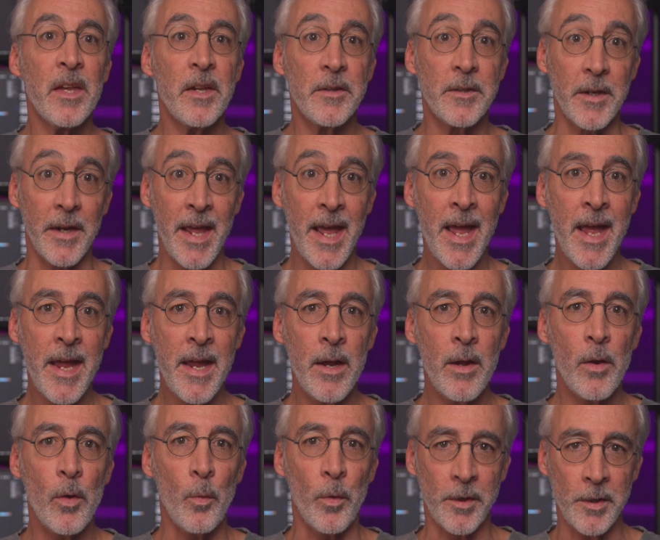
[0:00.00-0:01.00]
Today,
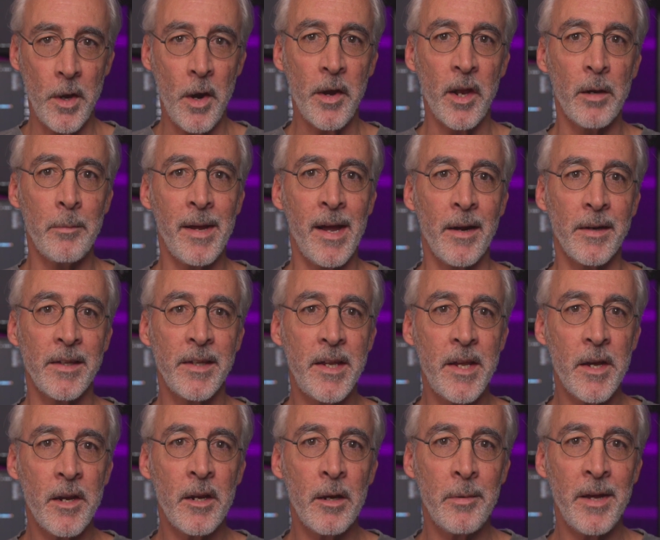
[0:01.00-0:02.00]
we're talking about
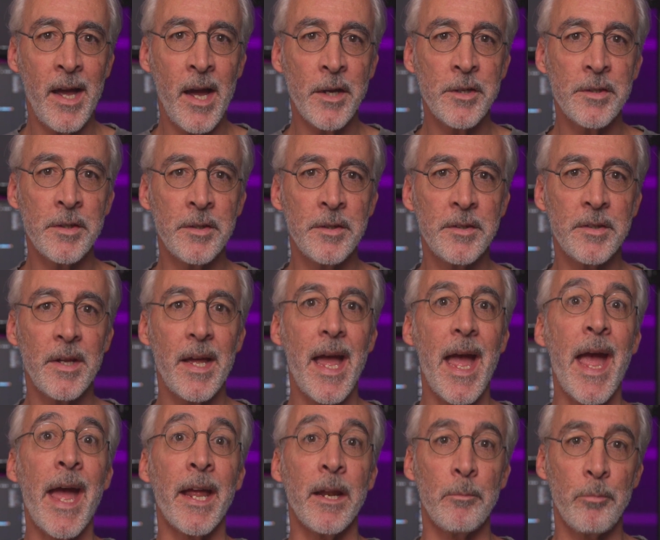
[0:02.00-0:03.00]
GitHub Actions
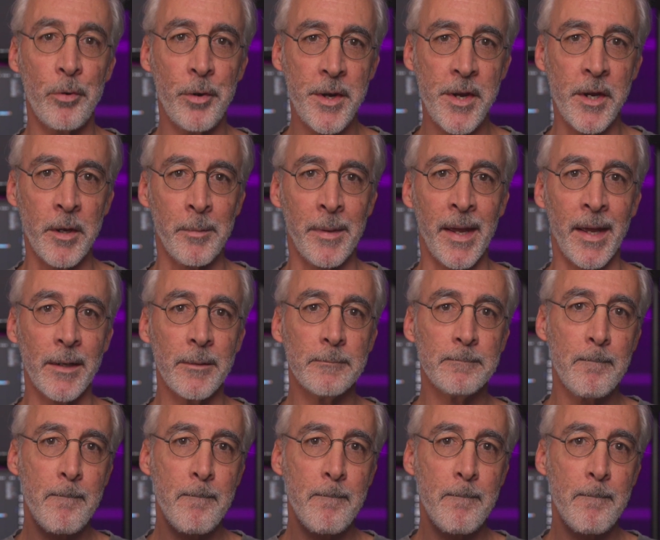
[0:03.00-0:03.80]
and pre commit.